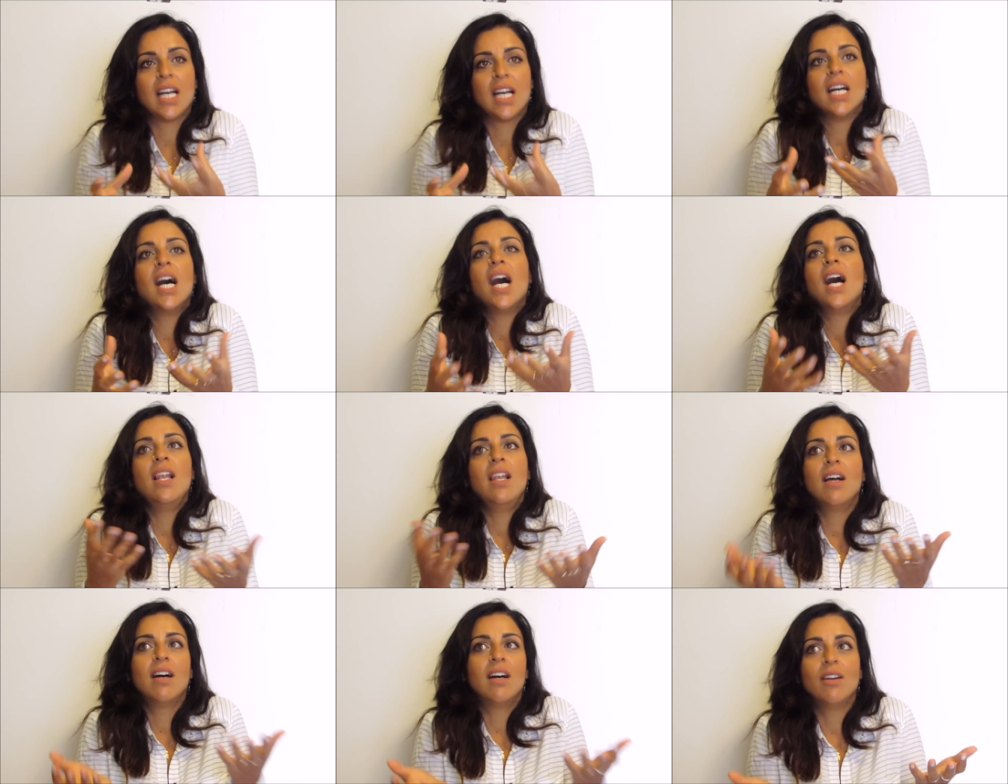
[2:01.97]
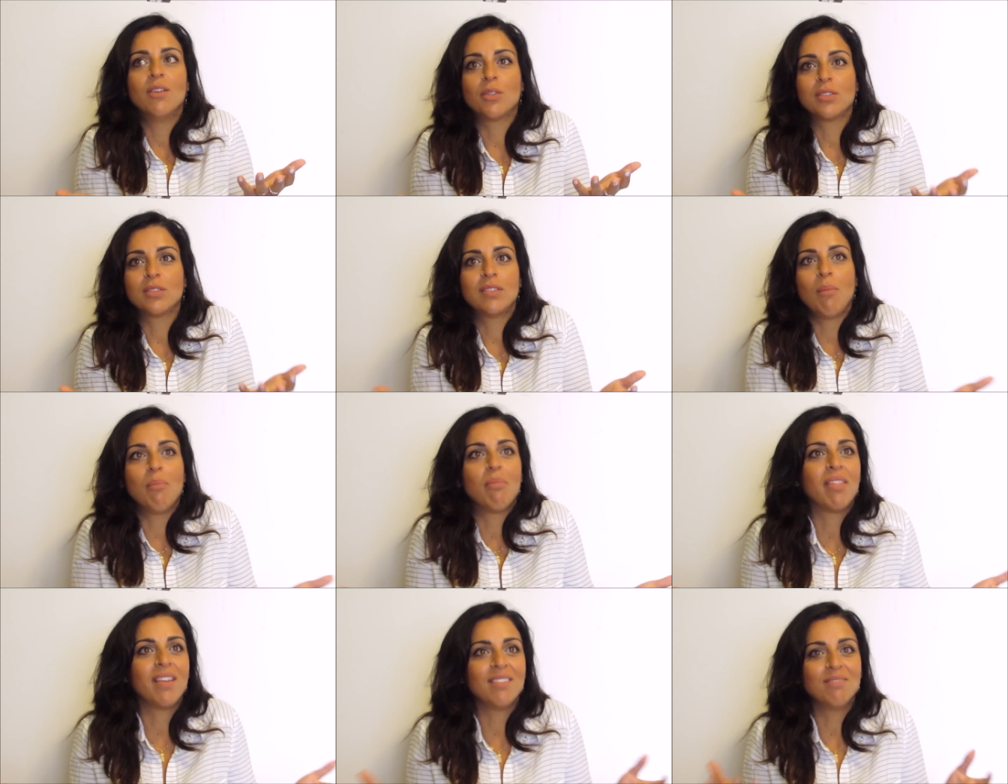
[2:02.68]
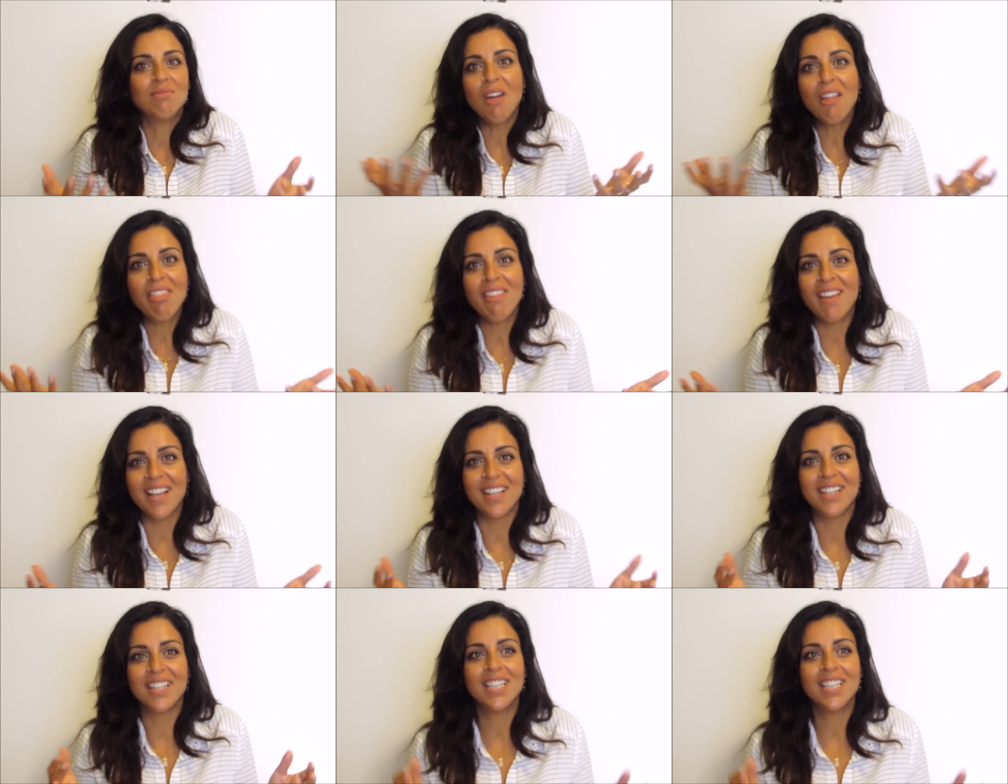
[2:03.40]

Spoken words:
ala or something. Nothing.